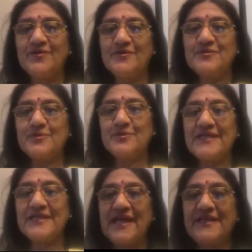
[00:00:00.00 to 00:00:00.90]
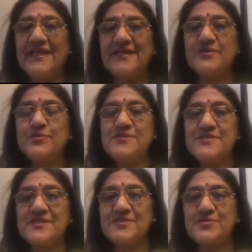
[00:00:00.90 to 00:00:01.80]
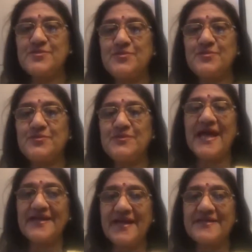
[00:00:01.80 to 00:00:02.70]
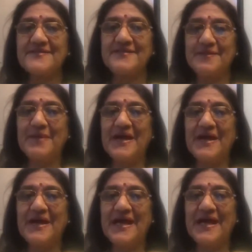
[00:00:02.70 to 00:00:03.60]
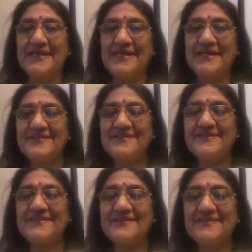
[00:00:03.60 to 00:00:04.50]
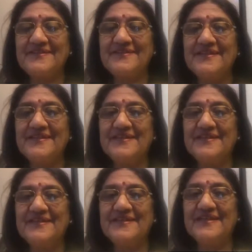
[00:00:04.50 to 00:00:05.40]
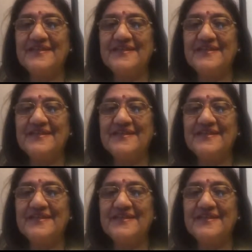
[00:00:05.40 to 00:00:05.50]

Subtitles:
so that I can use it to direct the mind. Because if my